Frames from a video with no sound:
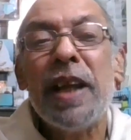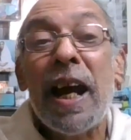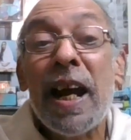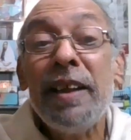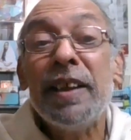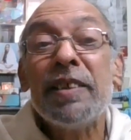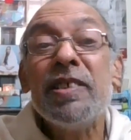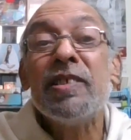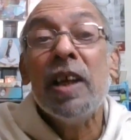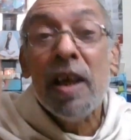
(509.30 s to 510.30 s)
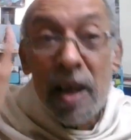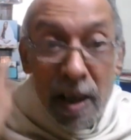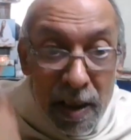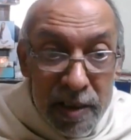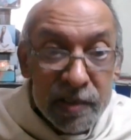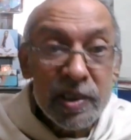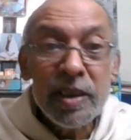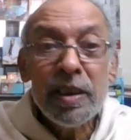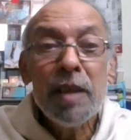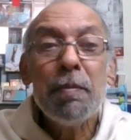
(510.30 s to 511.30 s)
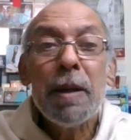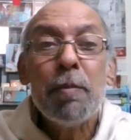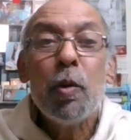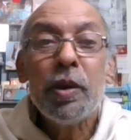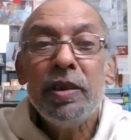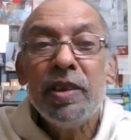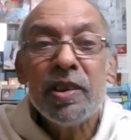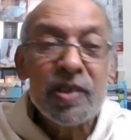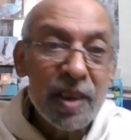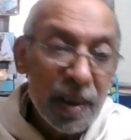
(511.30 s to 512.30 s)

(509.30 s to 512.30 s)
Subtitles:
and that is sinking my boat in this